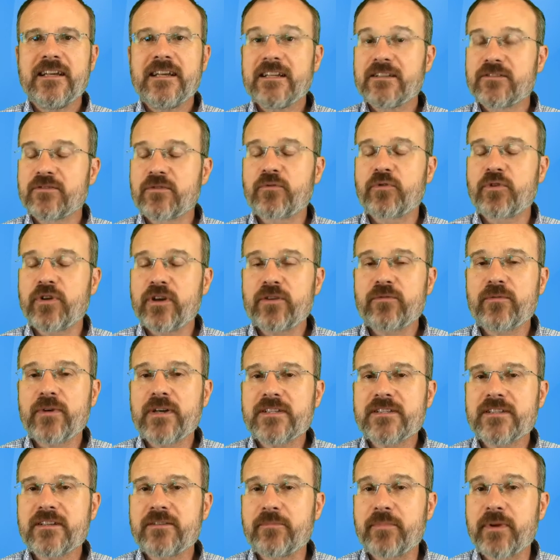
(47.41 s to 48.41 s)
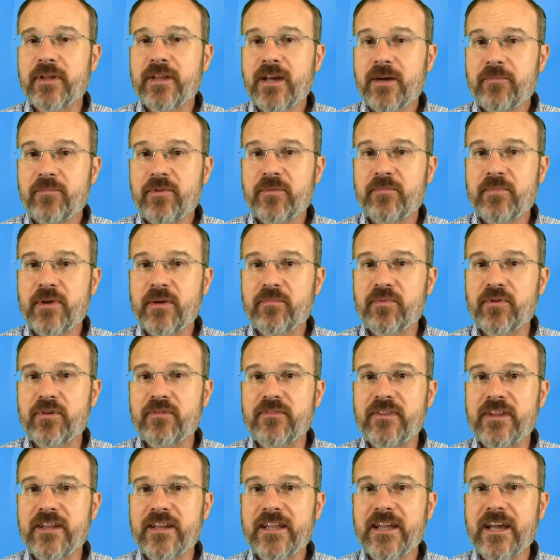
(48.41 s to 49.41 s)
And so if you're interested in becoming a member
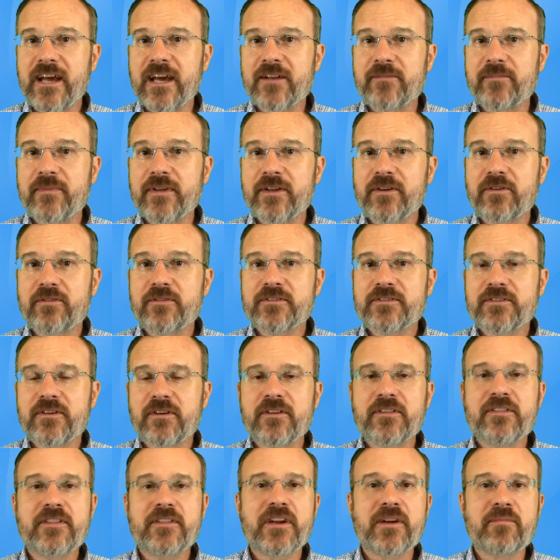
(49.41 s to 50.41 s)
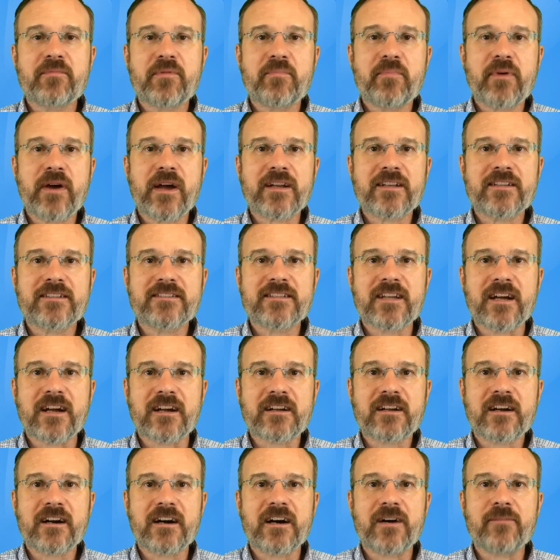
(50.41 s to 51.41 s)
of the Academy, go to
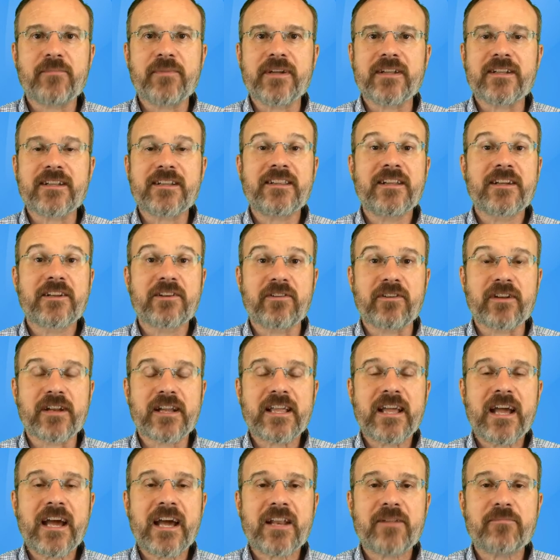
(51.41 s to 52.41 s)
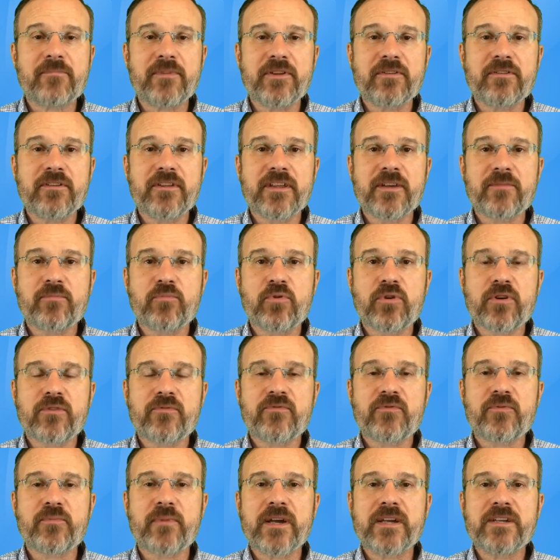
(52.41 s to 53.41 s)
startatherapypractice.com and click on Academy. You can get more
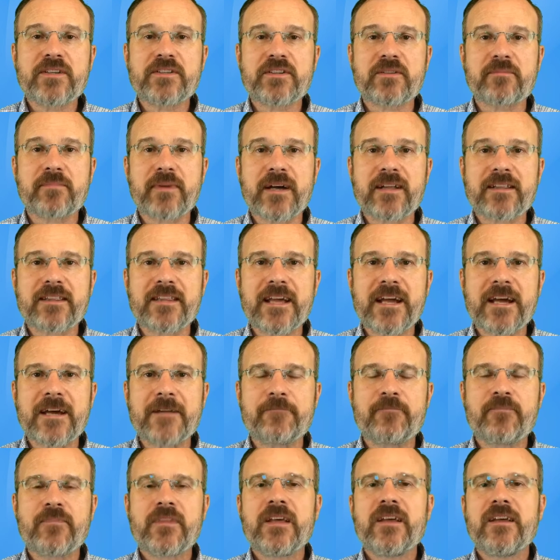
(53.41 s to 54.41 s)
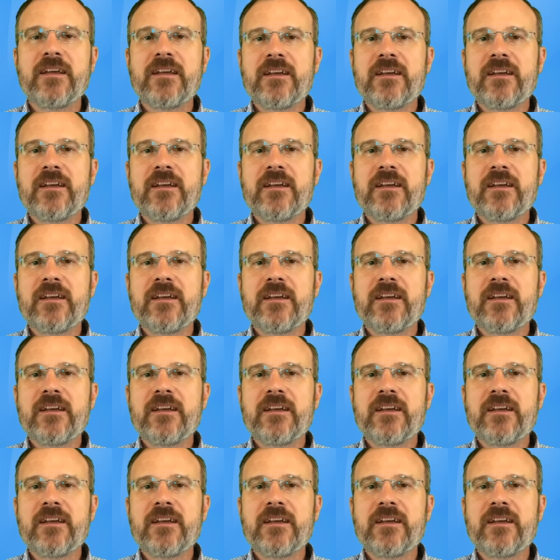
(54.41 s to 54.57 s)
information about that.